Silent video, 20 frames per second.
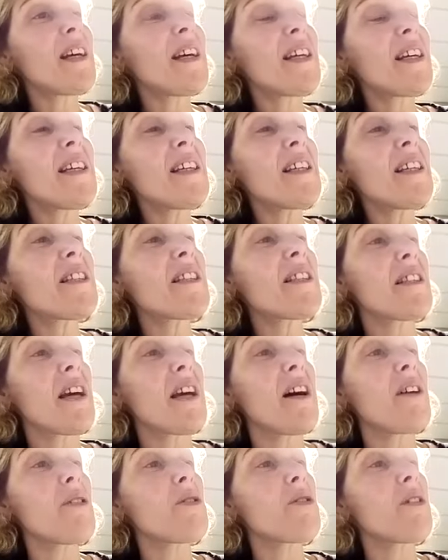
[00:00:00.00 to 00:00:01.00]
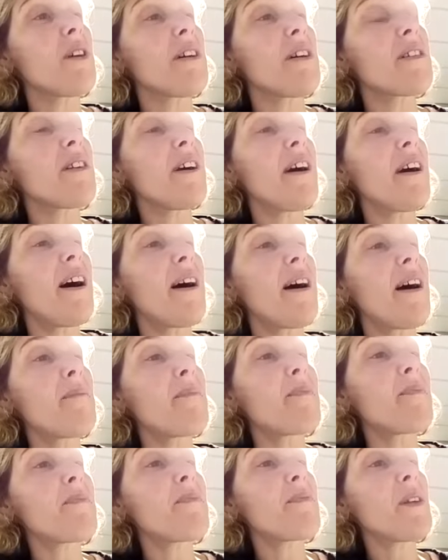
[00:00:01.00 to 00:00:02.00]
He tells us,
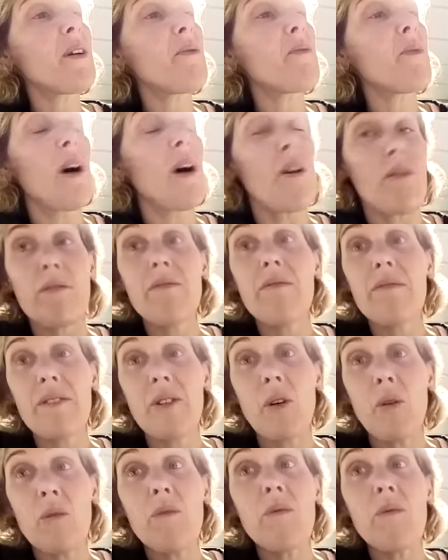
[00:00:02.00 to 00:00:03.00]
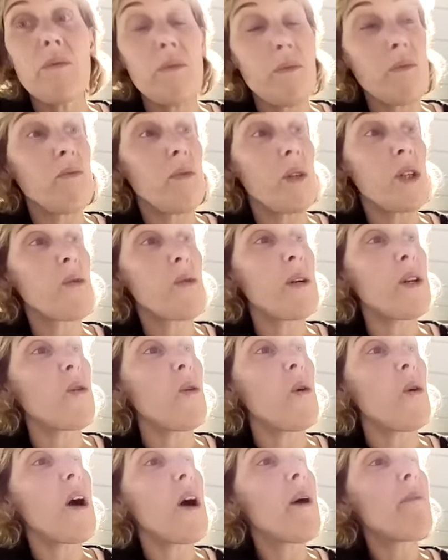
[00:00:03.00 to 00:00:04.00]
which we
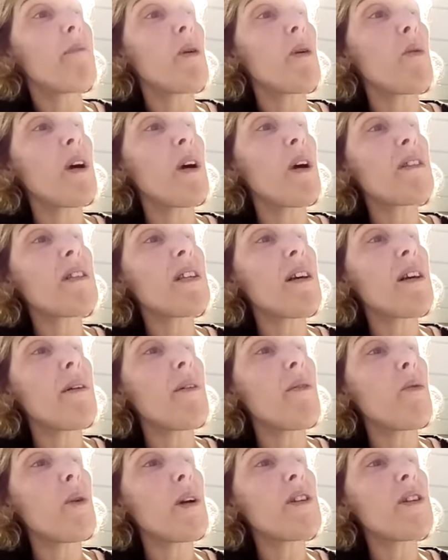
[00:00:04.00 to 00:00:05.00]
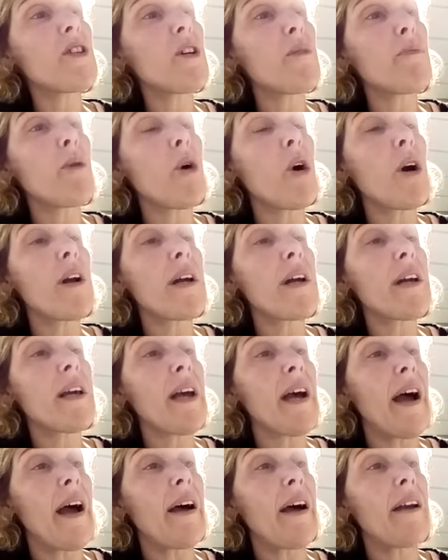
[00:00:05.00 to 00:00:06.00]
know, but once you're born
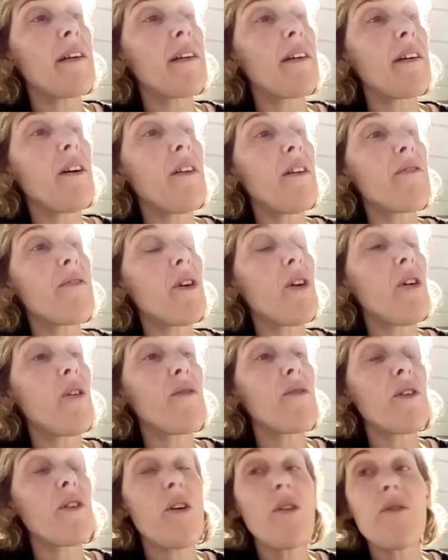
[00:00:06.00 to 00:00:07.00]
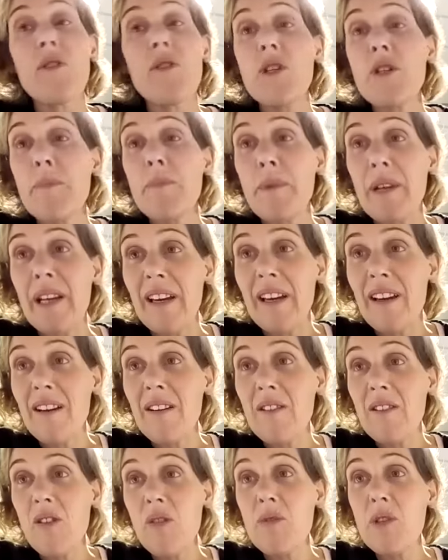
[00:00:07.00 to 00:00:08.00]
again of the Spirit
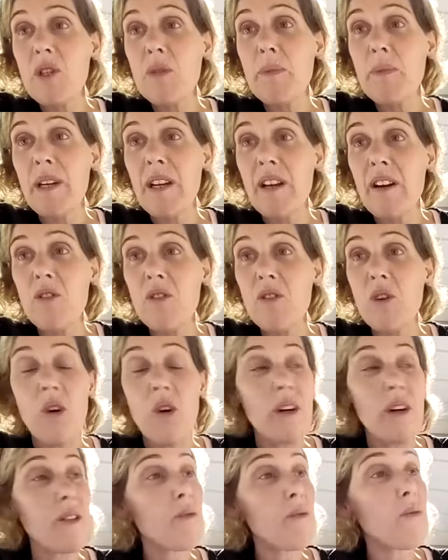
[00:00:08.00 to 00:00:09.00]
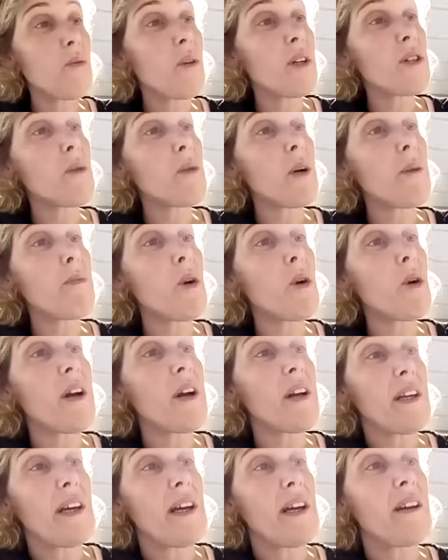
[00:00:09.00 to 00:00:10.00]
of God, once we're born
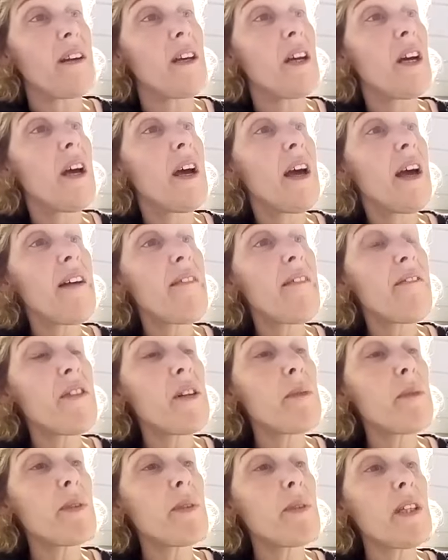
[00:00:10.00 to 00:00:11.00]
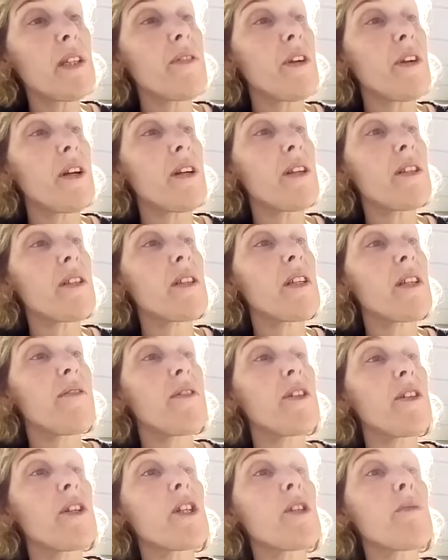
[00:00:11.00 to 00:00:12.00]
again, every believer is
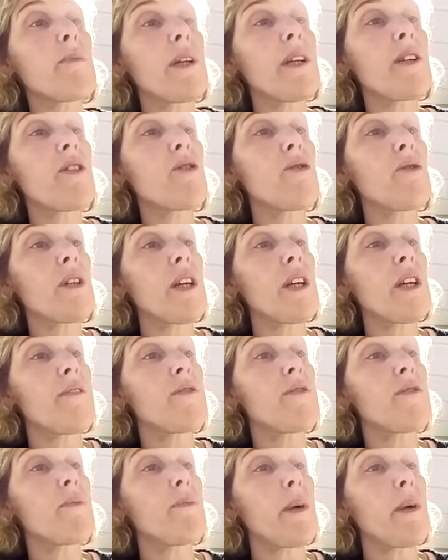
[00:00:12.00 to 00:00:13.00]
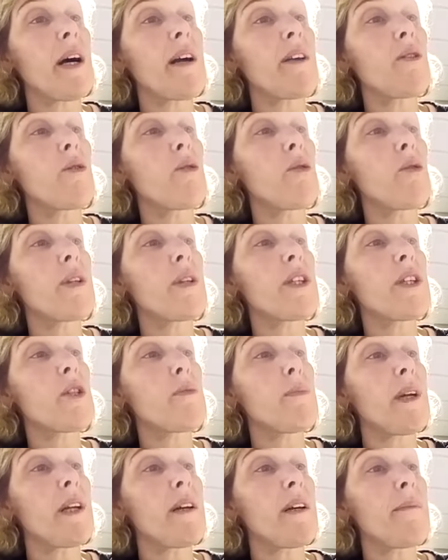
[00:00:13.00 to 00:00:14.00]
given spiritual gifts by the Holy
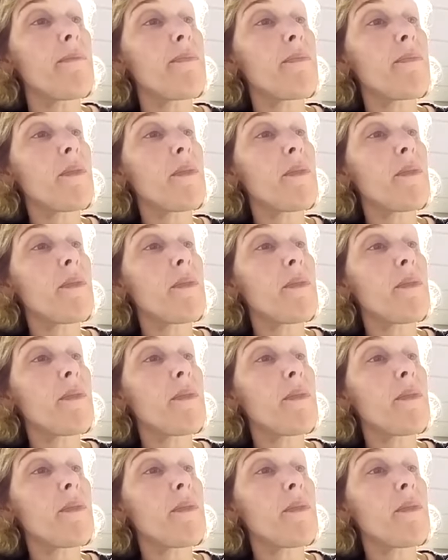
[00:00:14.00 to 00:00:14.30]
Spirit.